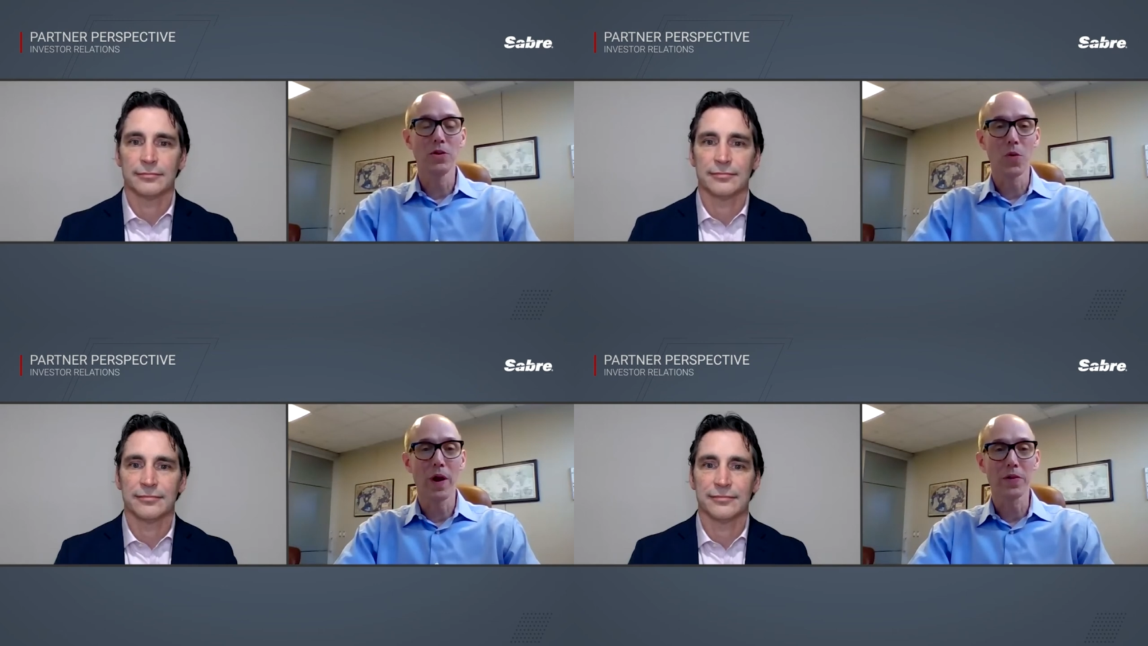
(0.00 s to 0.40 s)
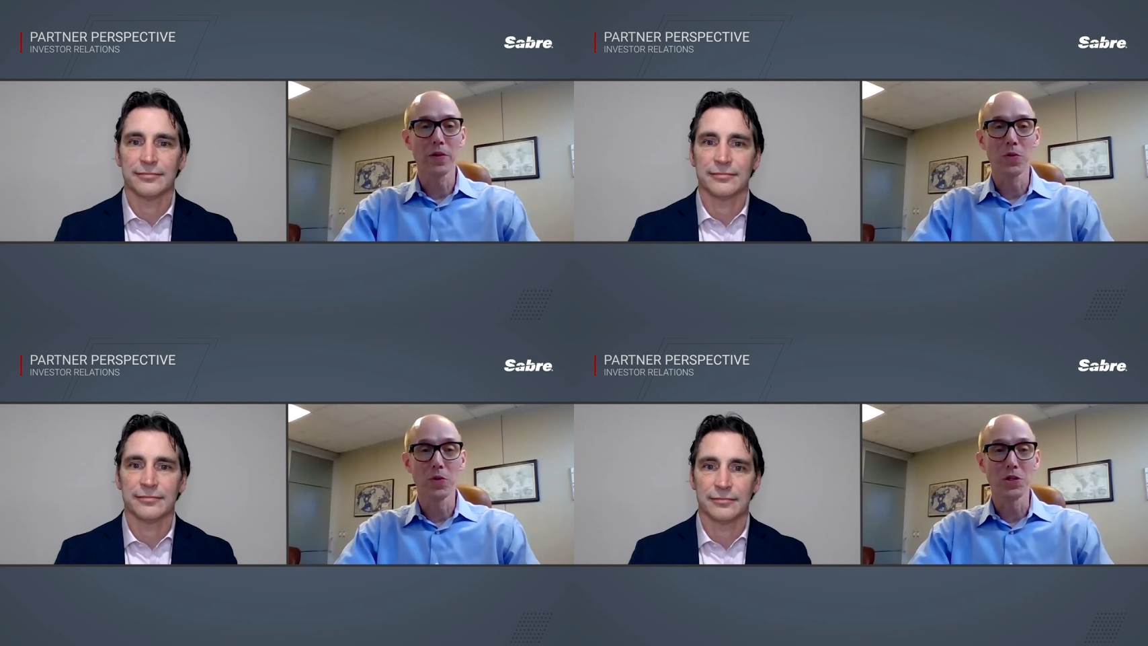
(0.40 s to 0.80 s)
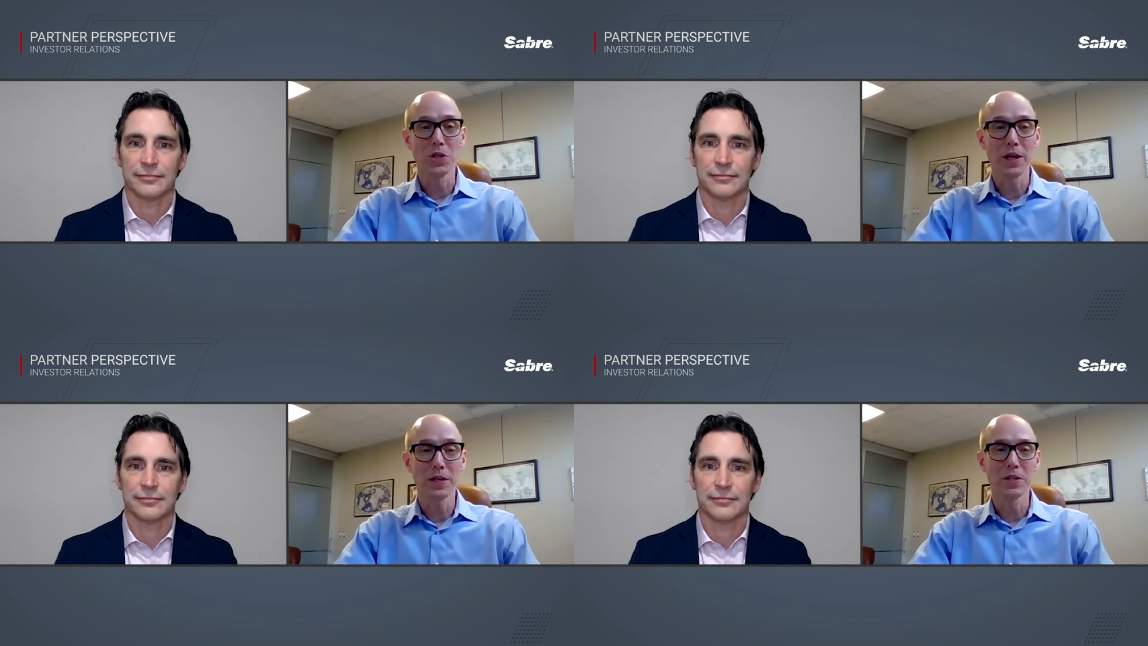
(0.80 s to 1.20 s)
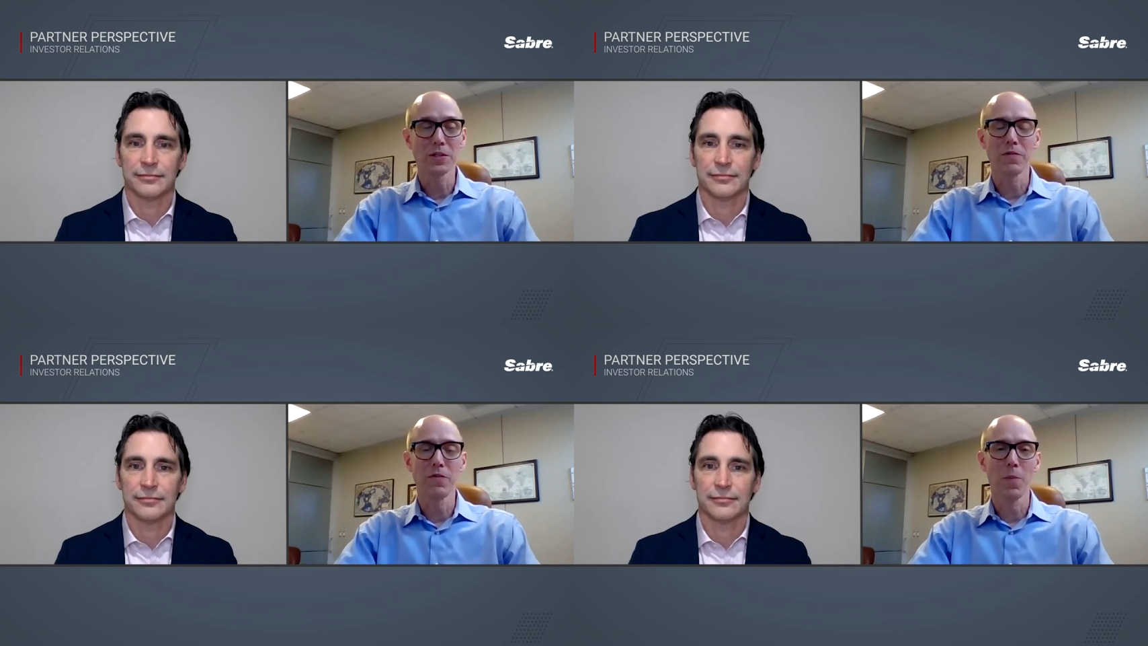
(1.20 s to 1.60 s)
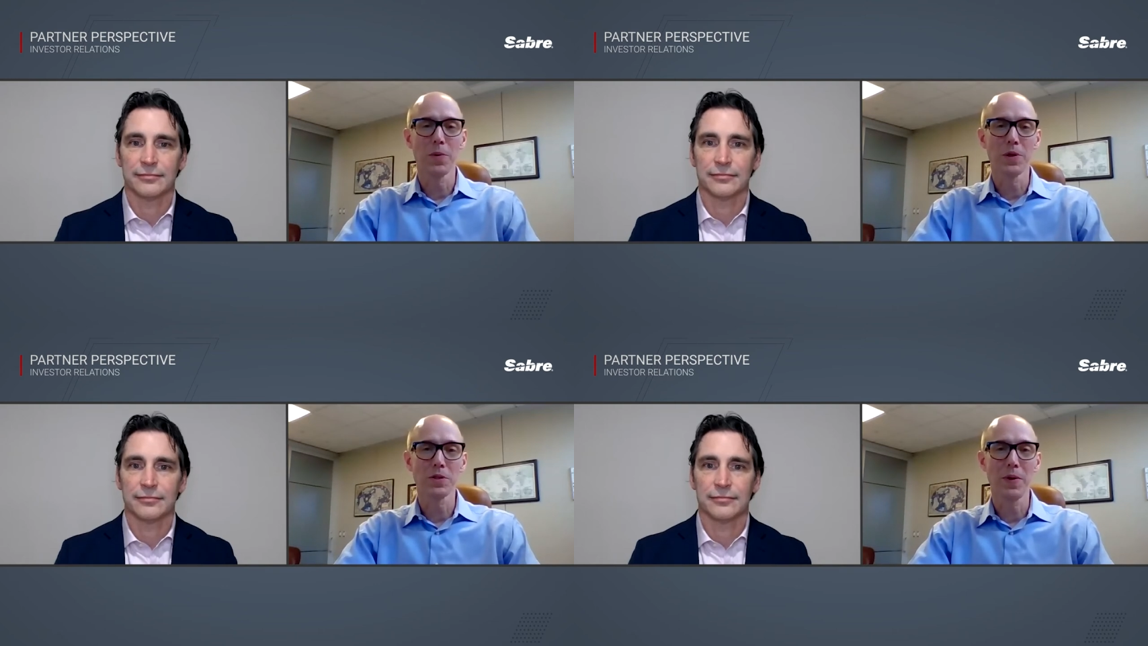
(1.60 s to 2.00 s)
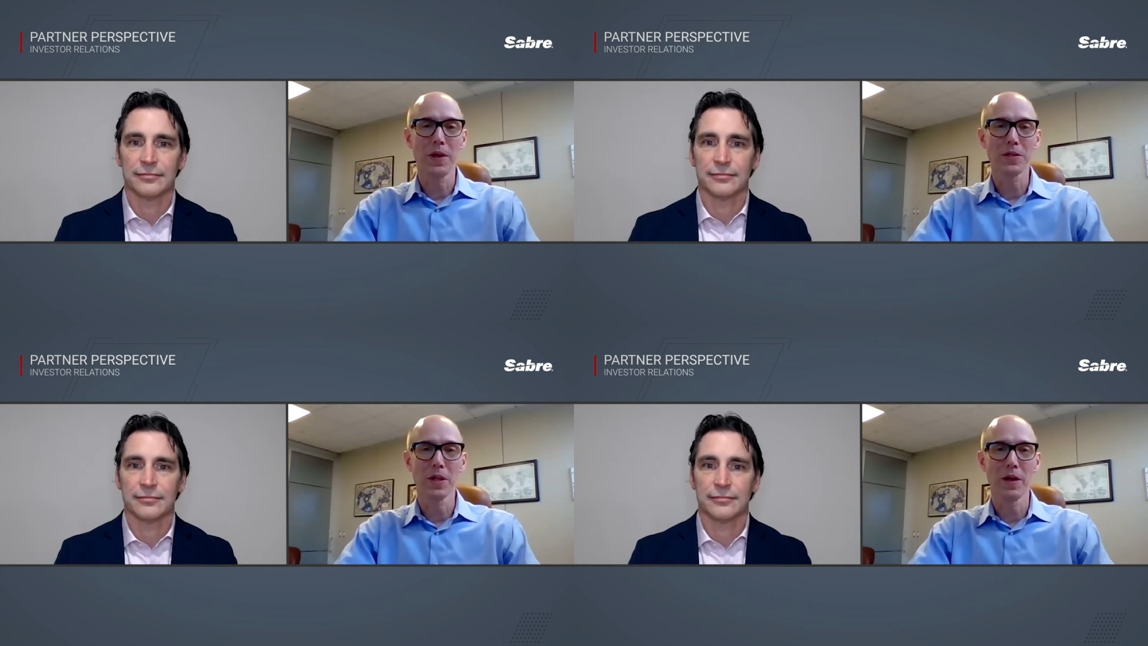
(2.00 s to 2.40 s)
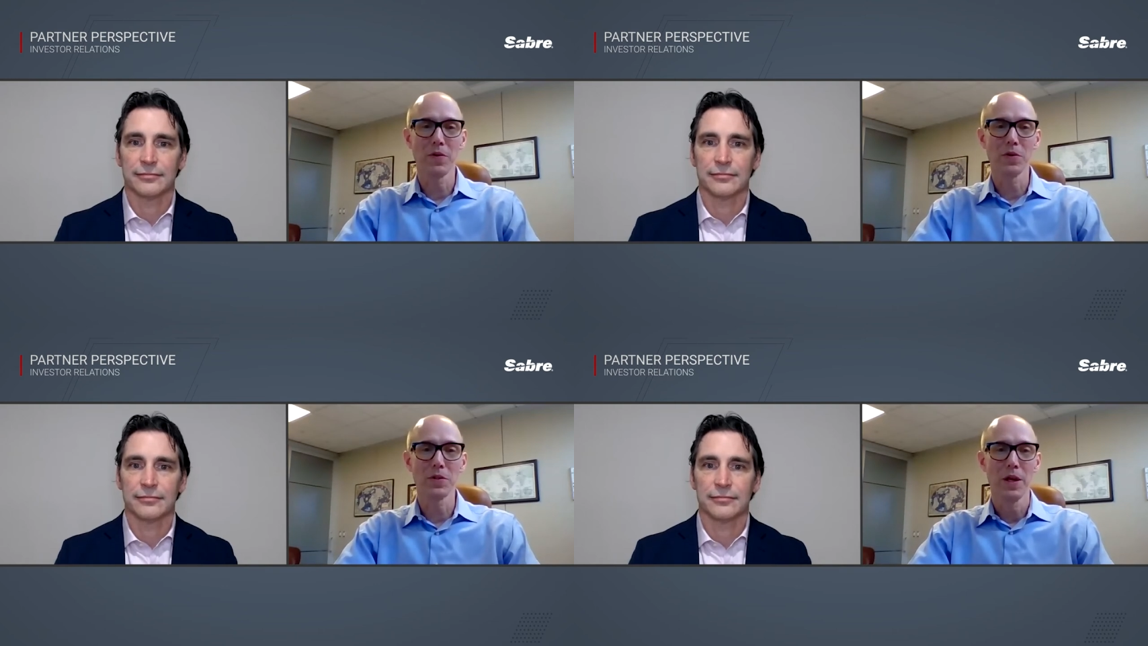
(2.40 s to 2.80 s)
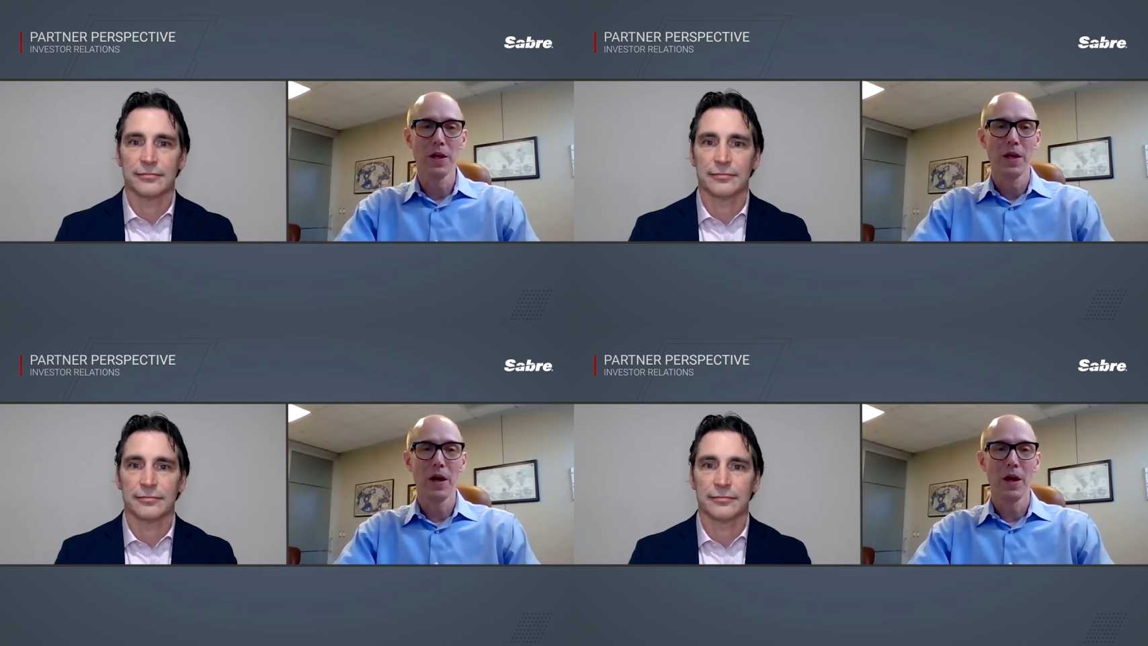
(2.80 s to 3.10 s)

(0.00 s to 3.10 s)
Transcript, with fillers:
Speaker 1: indirectly through the GDSs at full participation levels